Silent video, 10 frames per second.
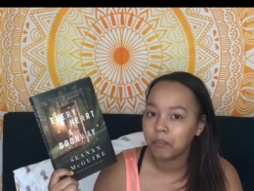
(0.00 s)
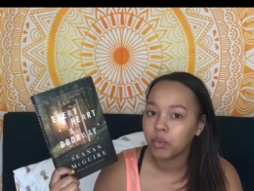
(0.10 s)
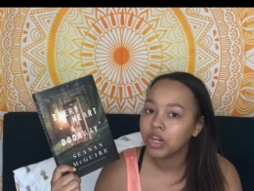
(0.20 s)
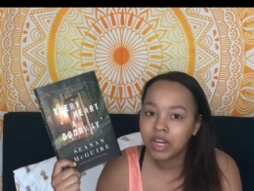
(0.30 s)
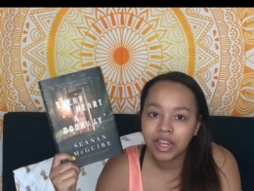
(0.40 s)

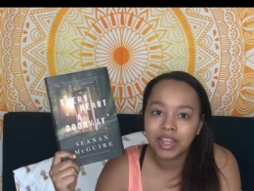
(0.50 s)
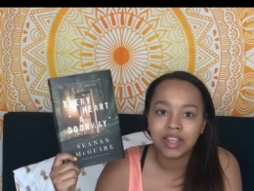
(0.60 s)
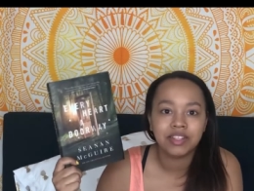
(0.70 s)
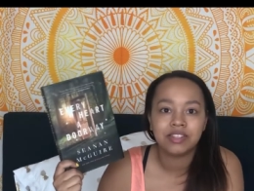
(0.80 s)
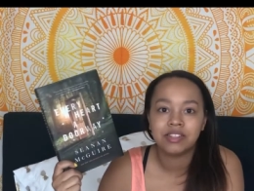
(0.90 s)
reading
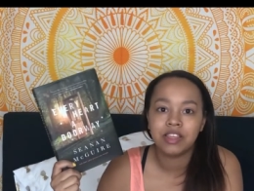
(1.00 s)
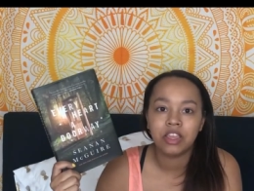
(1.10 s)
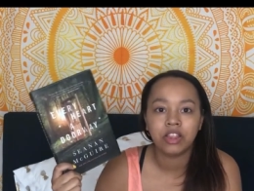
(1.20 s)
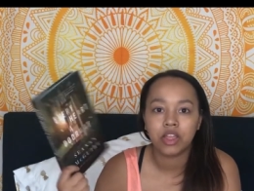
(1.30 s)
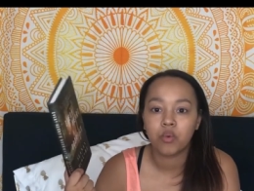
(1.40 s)
it and
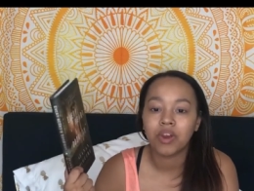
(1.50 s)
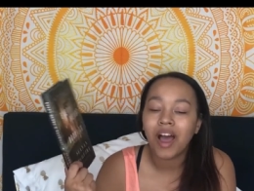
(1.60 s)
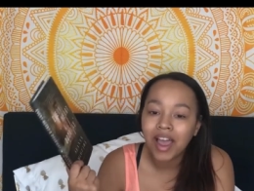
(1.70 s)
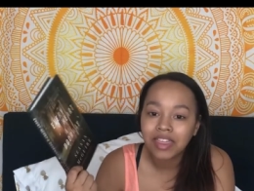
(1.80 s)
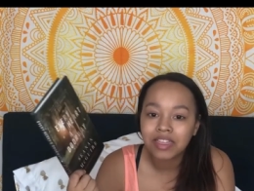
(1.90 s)
seeing like what
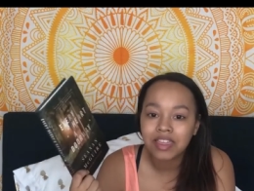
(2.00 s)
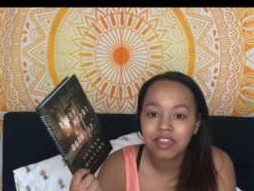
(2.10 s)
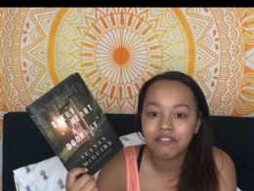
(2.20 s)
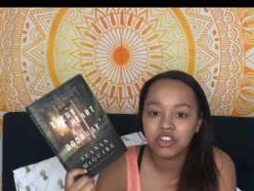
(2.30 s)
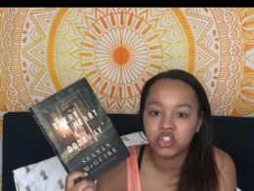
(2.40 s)
I
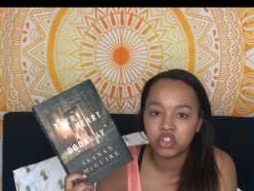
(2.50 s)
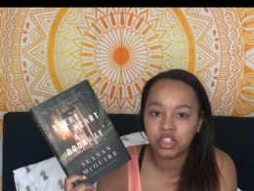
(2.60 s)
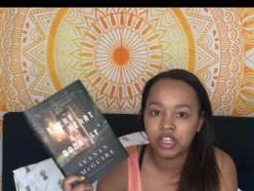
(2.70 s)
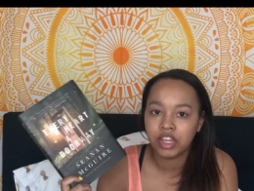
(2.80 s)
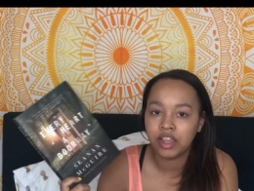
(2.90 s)
think
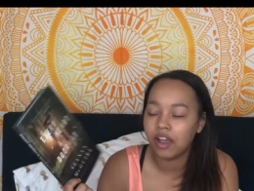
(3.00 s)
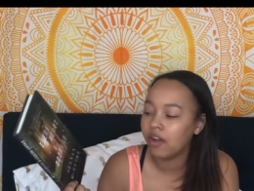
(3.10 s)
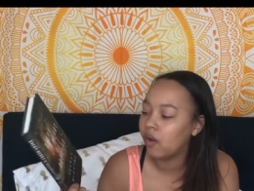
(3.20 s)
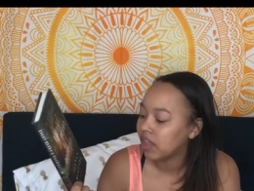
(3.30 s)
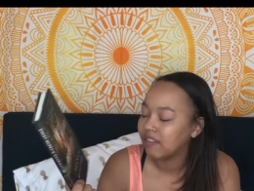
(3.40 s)
eventually.
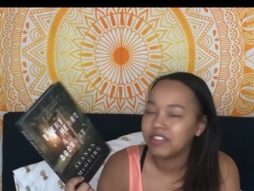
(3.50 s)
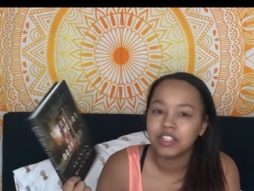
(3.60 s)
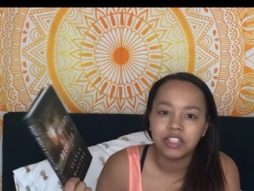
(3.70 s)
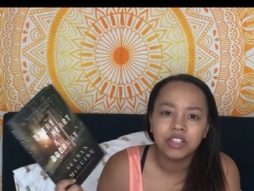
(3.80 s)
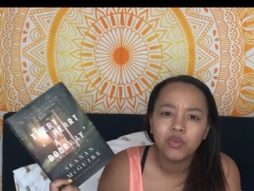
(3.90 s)
Um, if
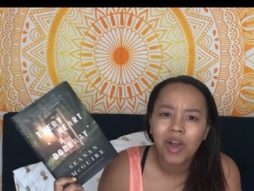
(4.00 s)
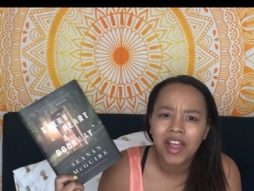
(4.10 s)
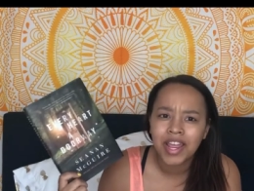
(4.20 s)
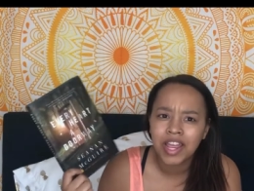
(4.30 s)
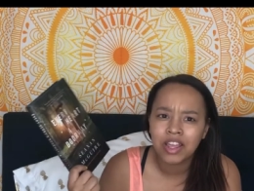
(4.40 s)
this is
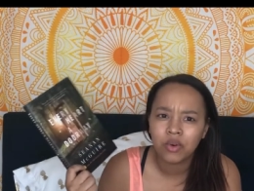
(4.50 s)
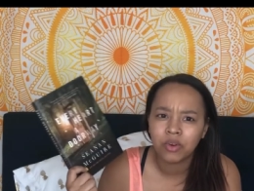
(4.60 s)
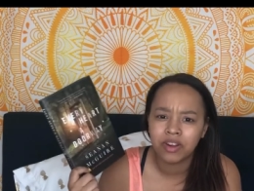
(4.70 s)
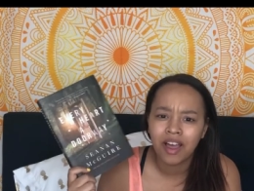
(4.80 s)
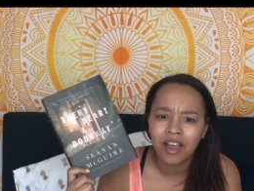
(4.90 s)
YA
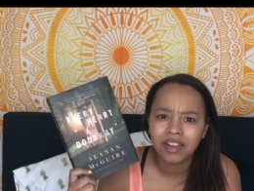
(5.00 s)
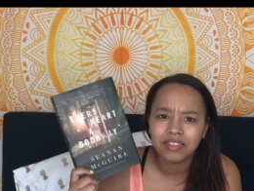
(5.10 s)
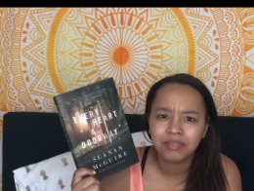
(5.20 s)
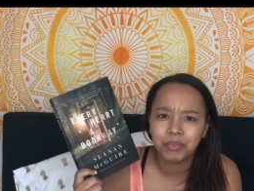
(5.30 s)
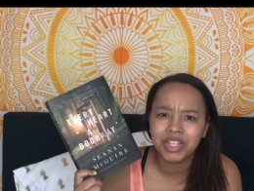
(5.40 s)
or
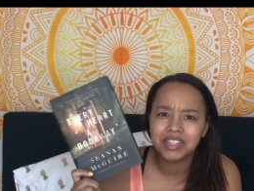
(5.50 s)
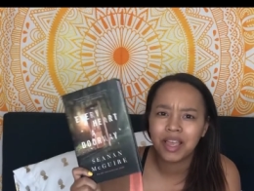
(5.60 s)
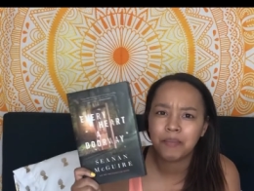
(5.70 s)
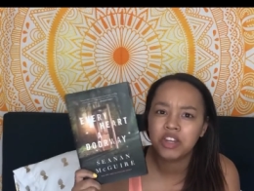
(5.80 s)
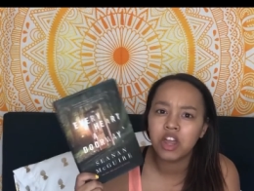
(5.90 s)
not, please
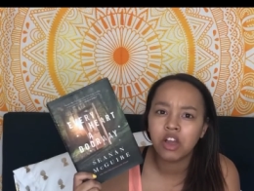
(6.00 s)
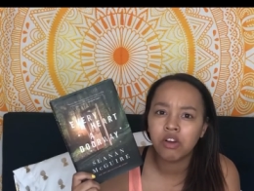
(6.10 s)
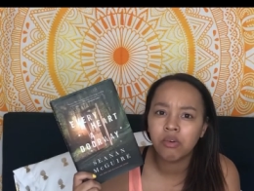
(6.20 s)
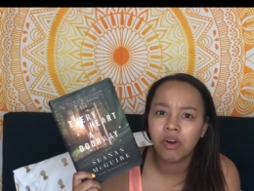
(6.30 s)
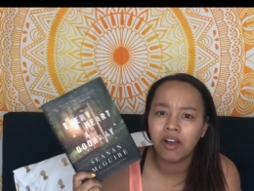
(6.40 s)
let me
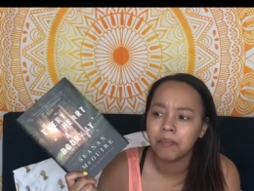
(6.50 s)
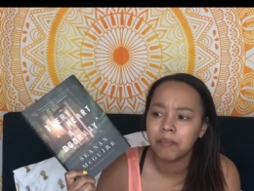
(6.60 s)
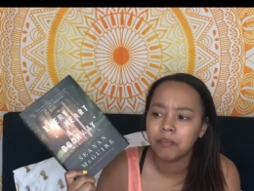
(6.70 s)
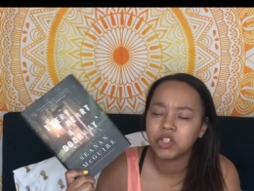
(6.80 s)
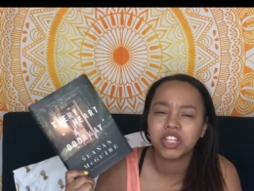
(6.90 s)
know.
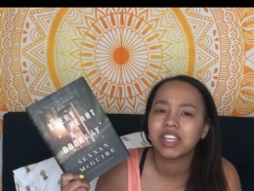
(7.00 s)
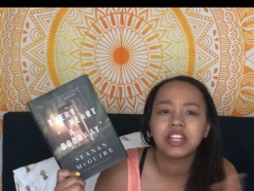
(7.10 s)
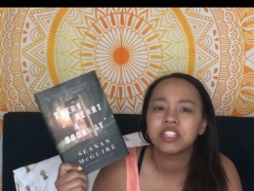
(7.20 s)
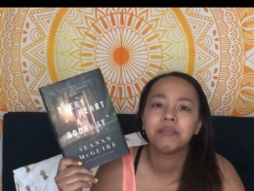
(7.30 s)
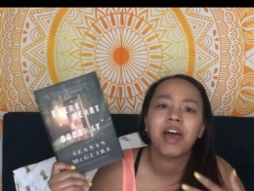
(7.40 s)
Which like it
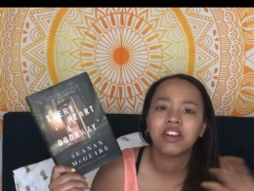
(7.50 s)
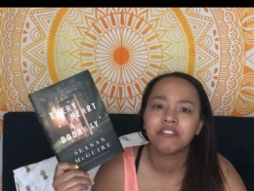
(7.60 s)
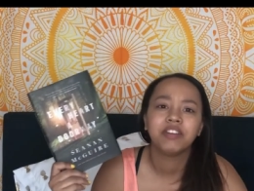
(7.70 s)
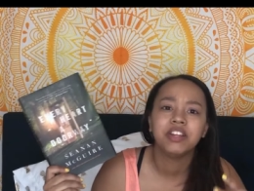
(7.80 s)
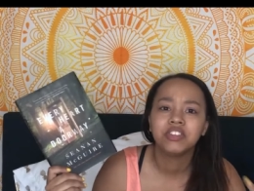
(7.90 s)
doesn't matter
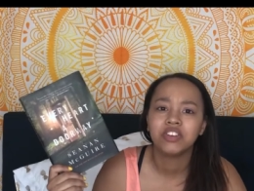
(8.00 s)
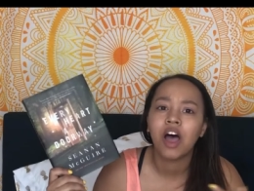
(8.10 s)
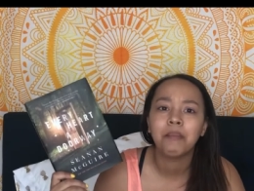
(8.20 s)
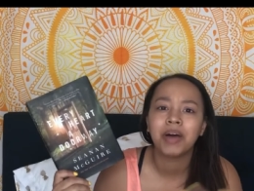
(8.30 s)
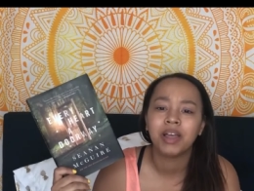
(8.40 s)
if it is or
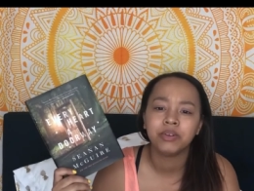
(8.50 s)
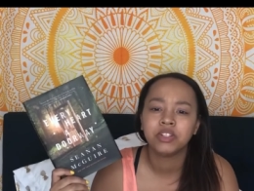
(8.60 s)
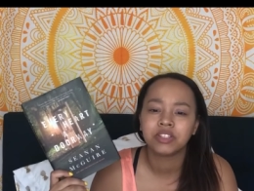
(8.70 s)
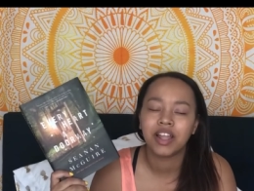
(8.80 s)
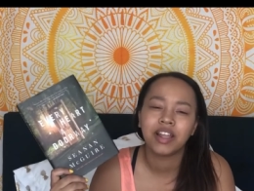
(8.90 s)
not, I would
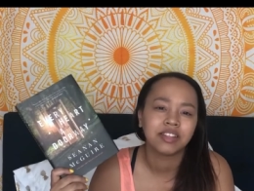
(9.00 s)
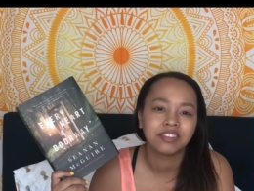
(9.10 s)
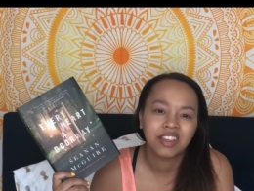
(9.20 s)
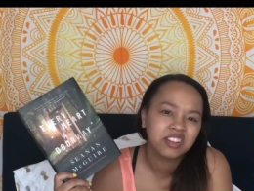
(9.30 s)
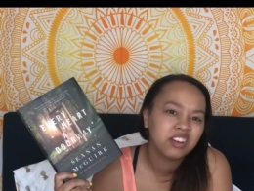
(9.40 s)
just I
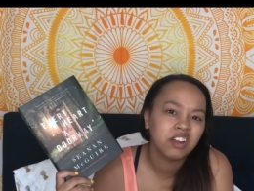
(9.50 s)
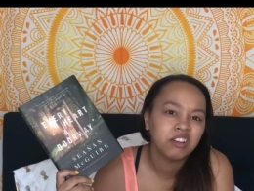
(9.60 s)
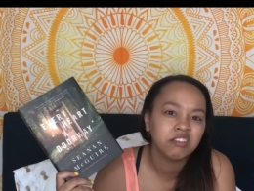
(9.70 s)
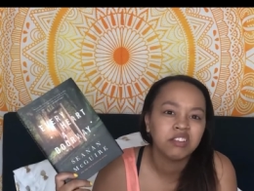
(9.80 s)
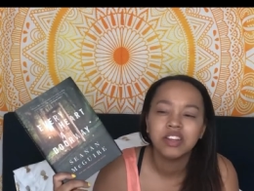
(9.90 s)
guess like to
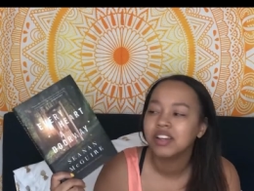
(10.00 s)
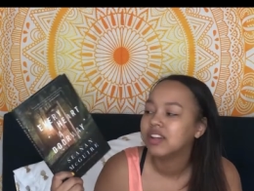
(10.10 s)
know.